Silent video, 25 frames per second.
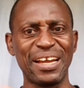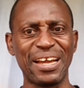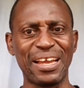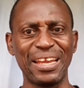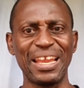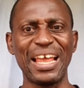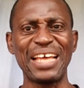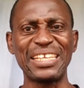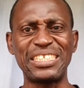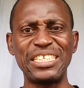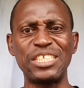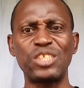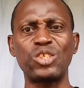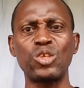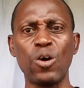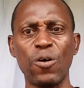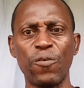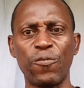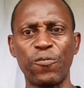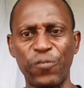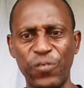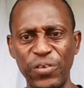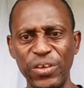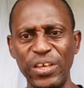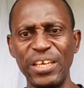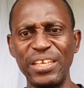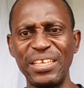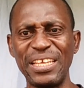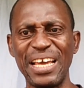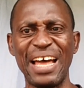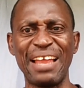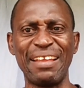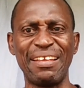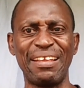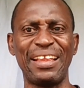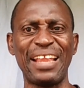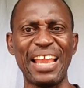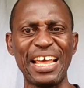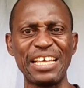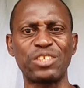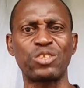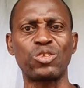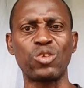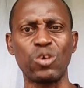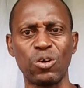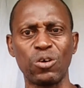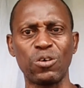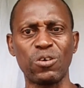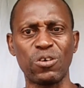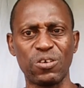Classes of feed and
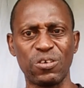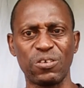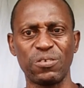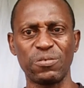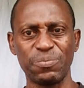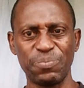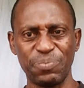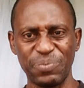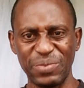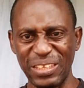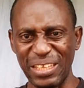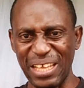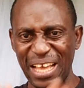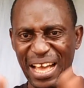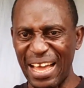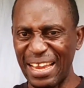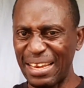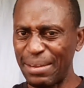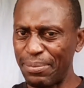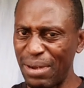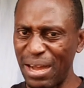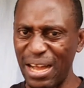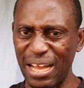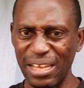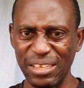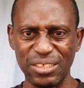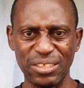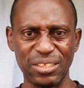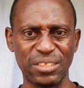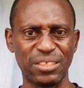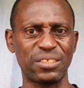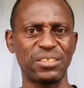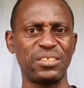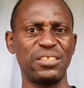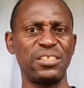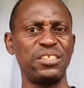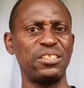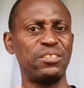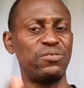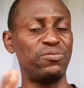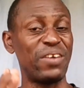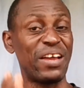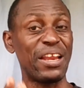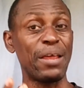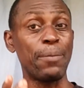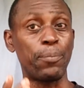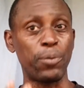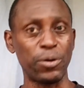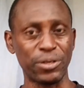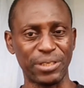livestock animals is
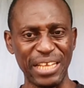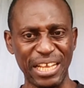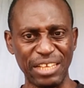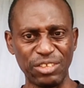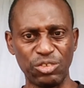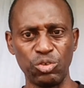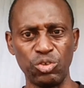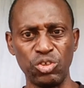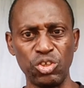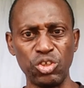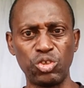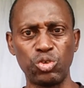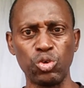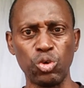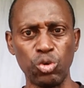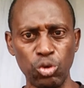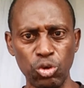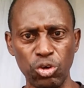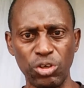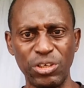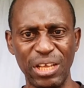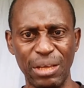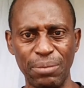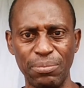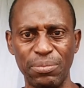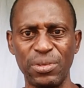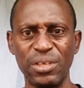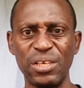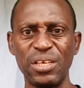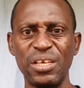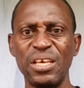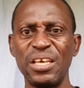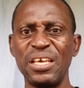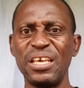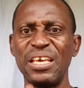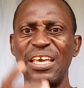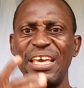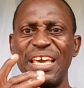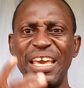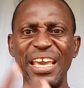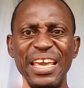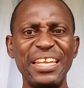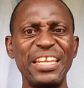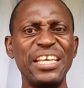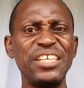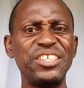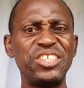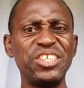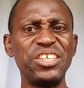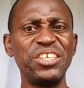very important. You need to know them.
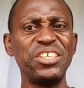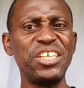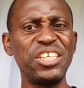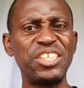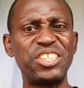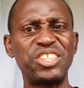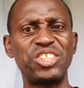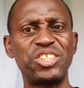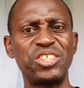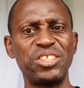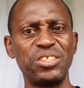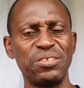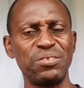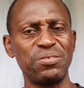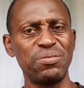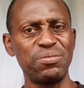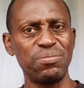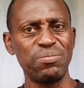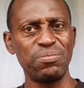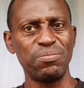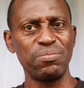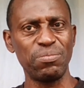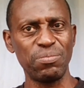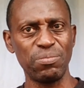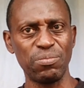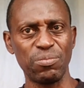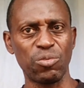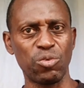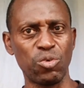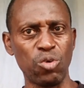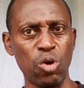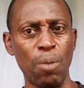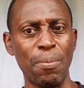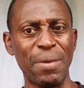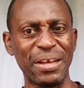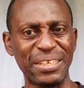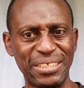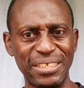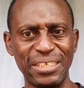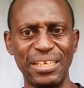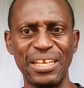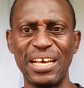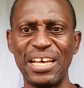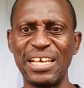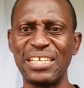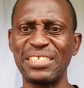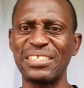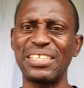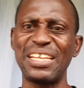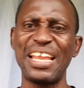Energy-rich raw
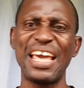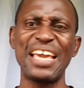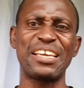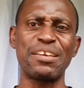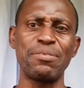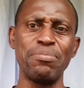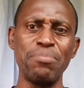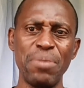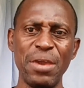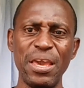materials like